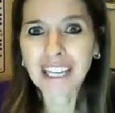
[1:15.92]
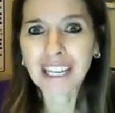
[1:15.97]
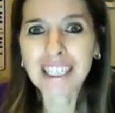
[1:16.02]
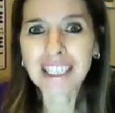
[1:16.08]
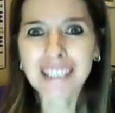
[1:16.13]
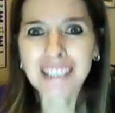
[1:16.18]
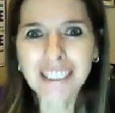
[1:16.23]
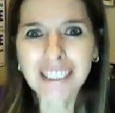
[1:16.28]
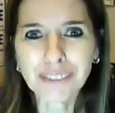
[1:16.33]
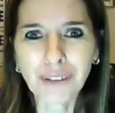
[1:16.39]

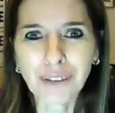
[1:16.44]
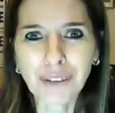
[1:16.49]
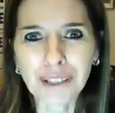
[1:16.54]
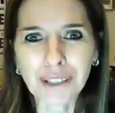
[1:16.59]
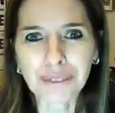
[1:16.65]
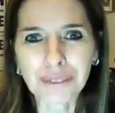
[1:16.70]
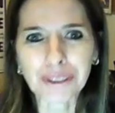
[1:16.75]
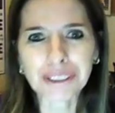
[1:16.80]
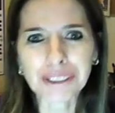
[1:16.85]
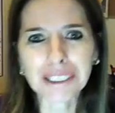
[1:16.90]
Let's follow
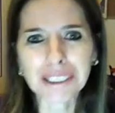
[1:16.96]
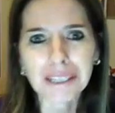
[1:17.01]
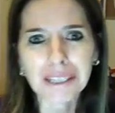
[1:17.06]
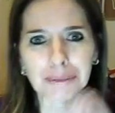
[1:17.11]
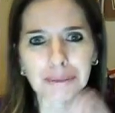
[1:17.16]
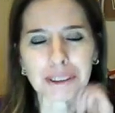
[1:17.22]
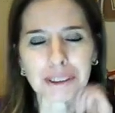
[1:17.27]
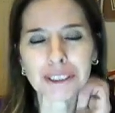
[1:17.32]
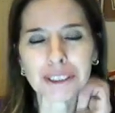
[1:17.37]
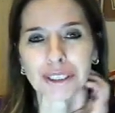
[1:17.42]
our
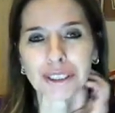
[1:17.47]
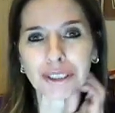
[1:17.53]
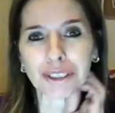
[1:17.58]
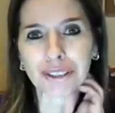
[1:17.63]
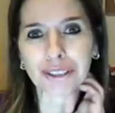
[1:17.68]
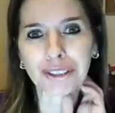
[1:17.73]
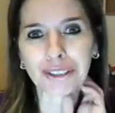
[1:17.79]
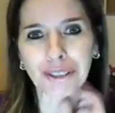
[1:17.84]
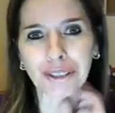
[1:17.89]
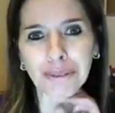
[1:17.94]
steps to
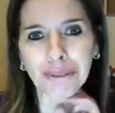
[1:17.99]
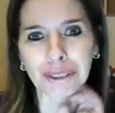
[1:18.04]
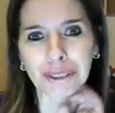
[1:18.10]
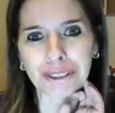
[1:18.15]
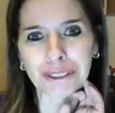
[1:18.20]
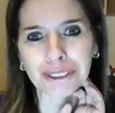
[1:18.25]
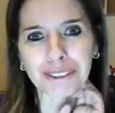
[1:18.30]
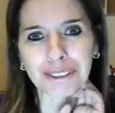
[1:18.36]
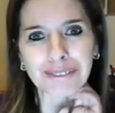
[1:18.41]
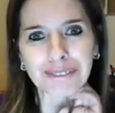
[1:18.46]
learn our words.